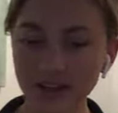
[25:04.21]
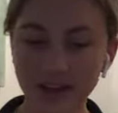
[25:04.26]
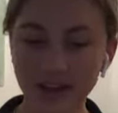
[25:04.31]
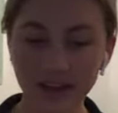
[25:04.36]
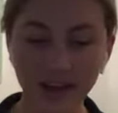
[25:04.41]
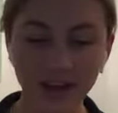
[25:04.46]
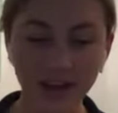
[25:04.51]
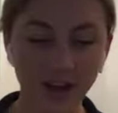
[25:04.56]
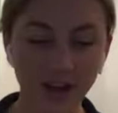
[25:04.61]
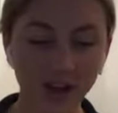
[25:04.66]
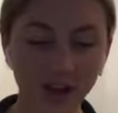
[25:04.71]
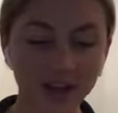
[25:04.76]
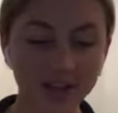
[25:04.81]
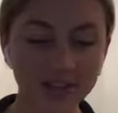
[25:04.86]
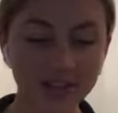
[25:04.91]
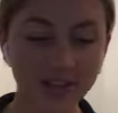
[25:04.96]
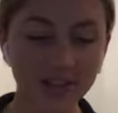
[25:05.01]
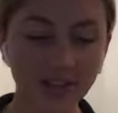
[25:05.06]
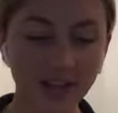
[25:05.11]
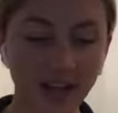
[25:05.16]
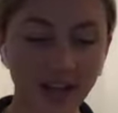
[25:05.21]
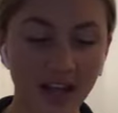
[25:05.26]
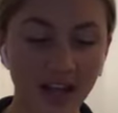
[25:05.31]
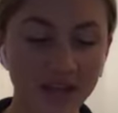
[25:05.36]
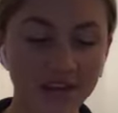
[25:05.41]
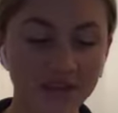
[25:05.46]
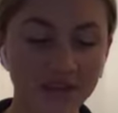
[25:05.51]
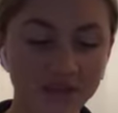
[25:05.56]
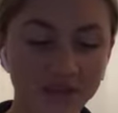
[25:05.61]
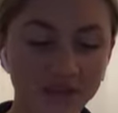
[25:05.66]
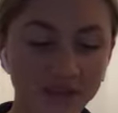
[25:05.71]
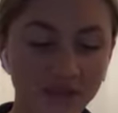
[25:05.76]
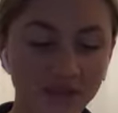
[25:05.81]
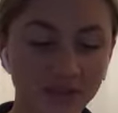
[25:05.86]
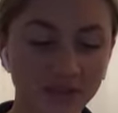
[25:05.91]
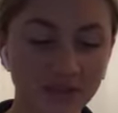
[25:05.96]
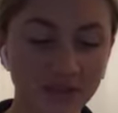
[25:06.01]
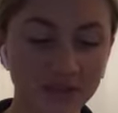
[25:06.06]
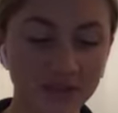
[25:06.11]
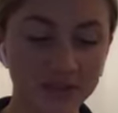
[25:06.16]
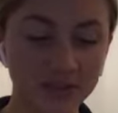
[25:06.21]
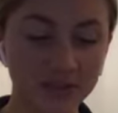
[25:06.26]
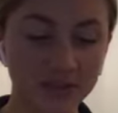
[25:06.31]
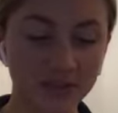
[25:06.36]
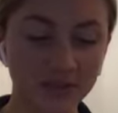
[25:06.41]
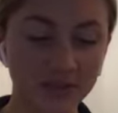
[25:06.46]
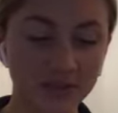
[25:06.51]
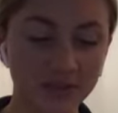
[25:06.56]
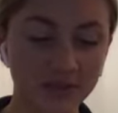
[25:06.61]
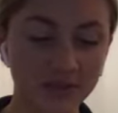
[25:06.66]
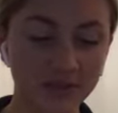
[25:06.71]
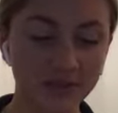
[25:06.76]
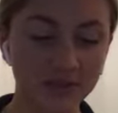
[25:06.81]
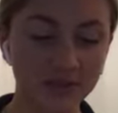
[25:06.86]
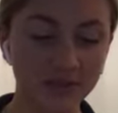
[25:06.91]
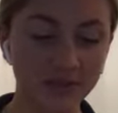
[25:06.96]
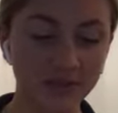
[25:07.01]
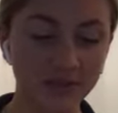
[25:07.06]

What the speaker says: And honestly, it kind of drove me to